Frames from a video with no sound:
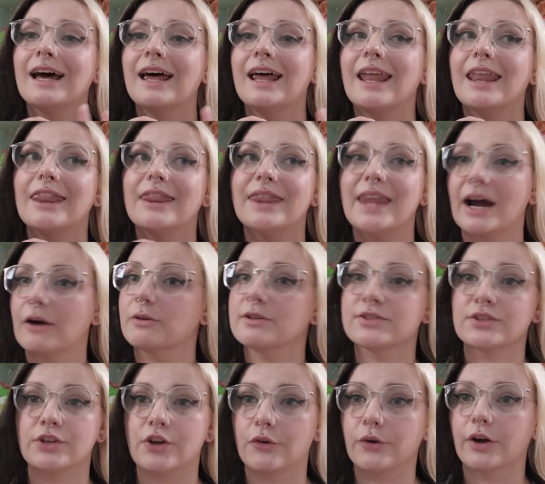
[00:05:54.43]
that was
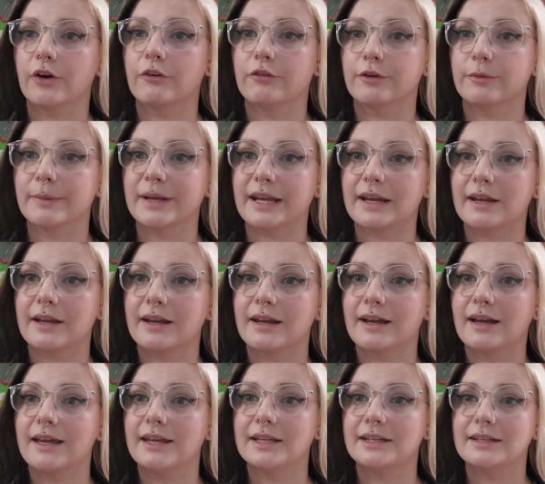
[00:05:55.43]
a no-go for me.
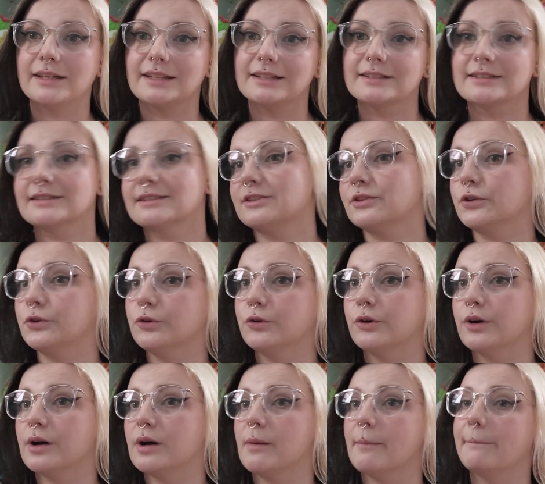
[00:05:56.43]
It needs
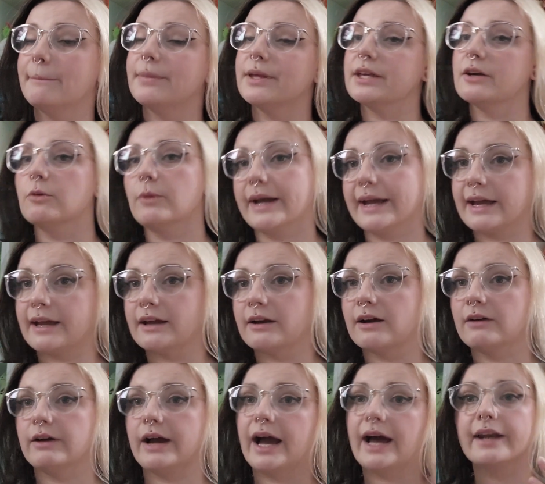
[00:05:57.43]
to be away
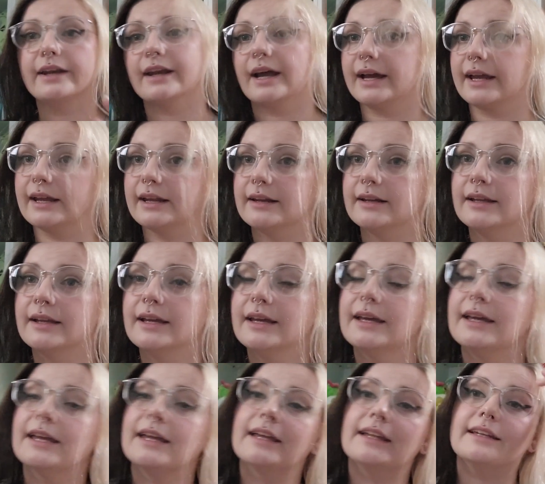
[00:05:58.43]
at night.
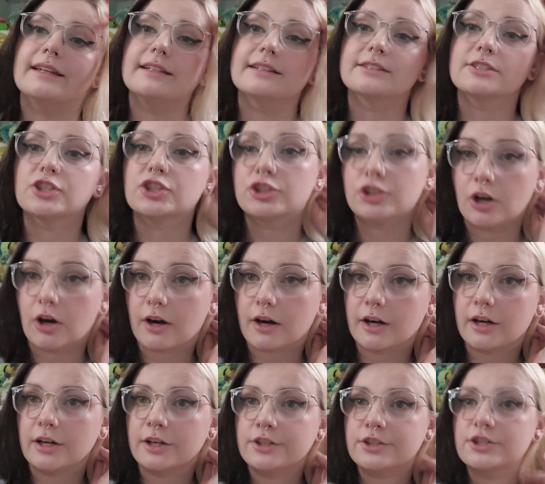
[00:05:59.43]
It needs to
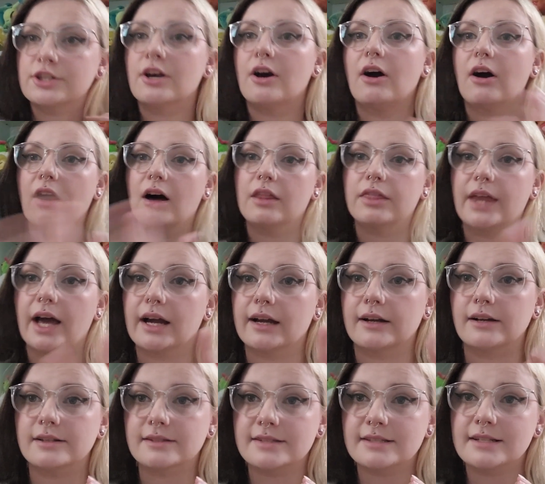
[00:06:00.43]
charge, all that
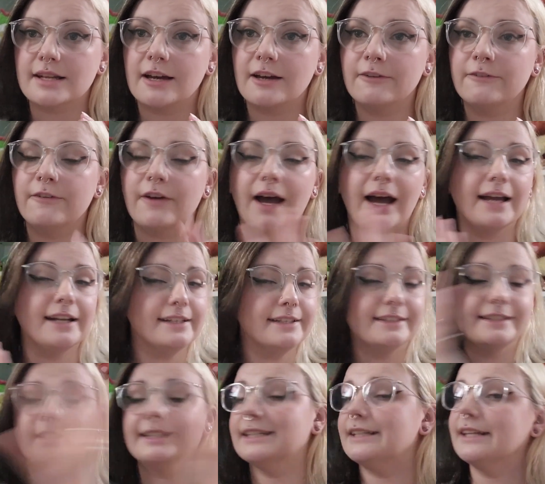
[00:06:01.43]
good stuff. I
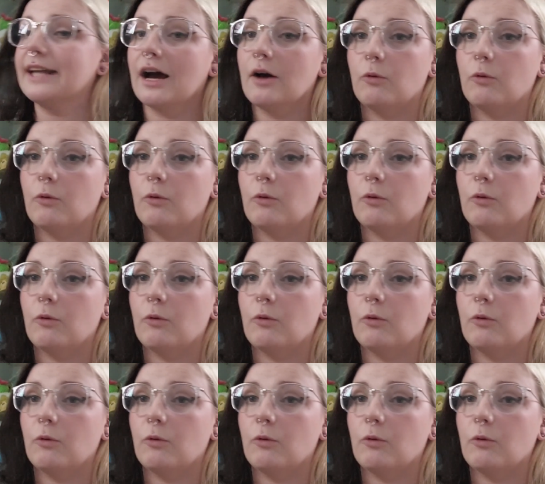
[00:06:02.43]
did not